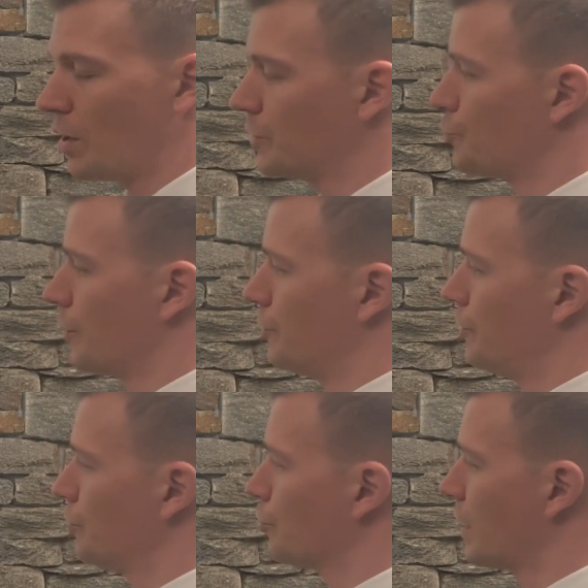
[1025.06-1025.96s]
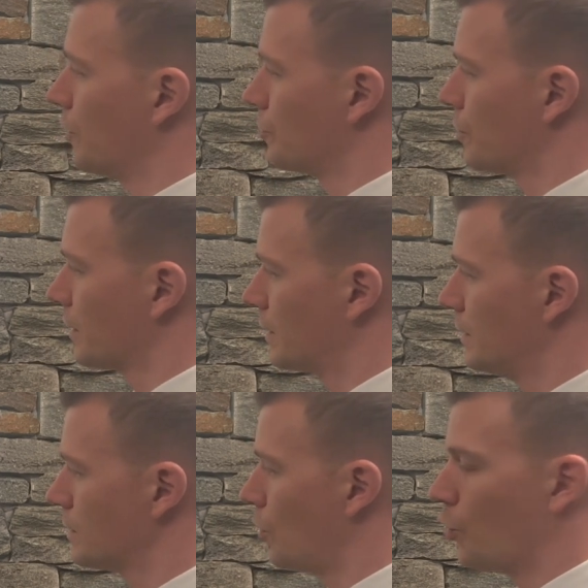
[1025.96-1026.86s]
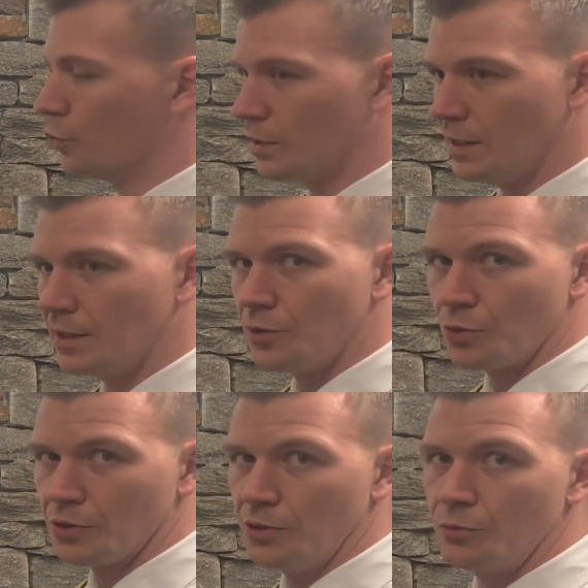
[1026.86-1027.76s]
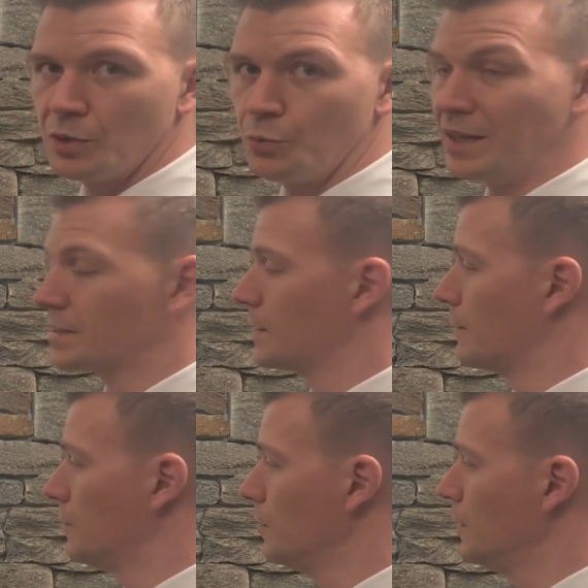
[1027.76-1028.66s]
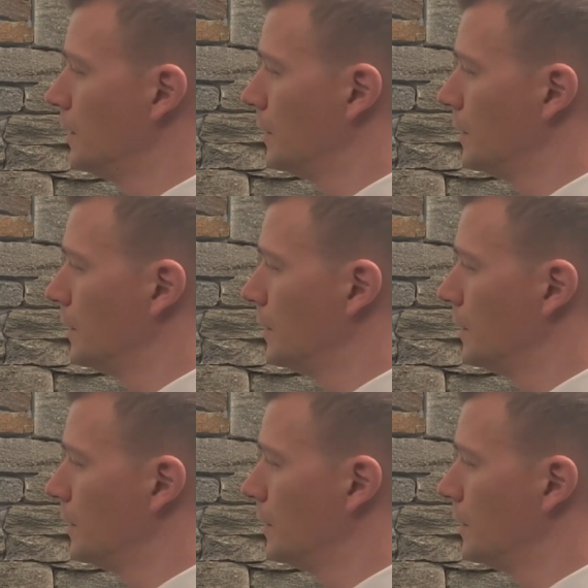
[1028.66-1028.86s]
right rudder to counteract this, only the rudder with wings level.